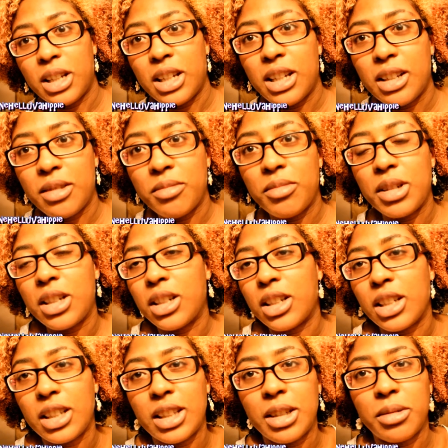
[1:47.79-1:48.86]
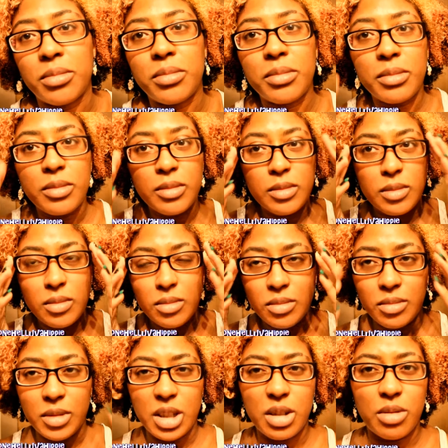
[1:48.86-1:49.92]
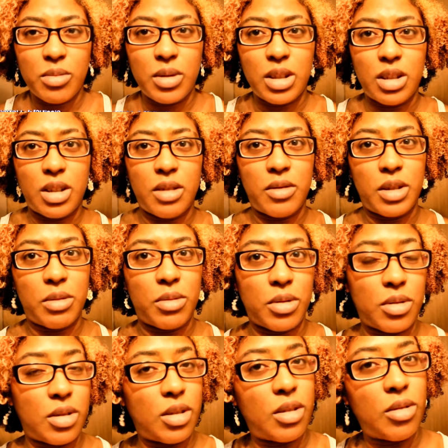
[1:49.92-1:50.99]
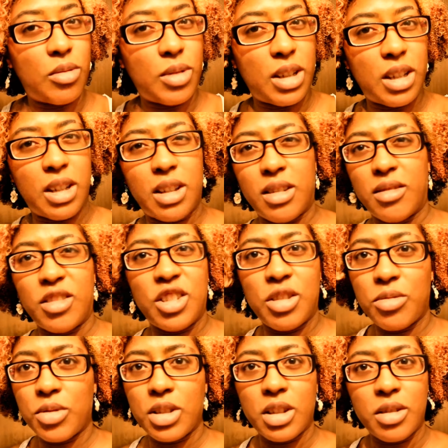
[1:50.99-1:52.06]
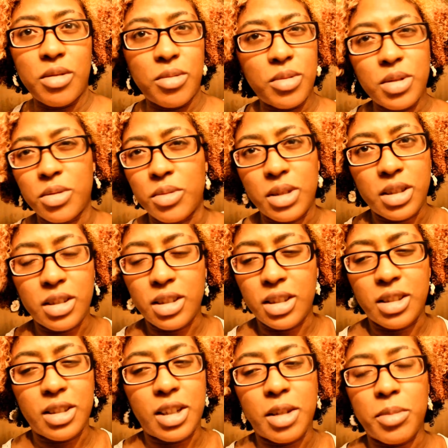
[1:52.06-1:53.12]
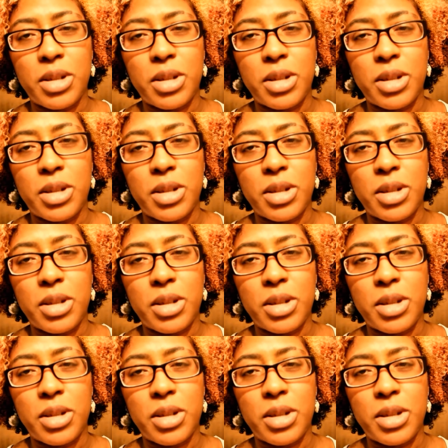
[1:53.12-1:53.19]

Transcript: And we got kicked out because we didn't have anywhere else to go, and shit was not going so well at the time.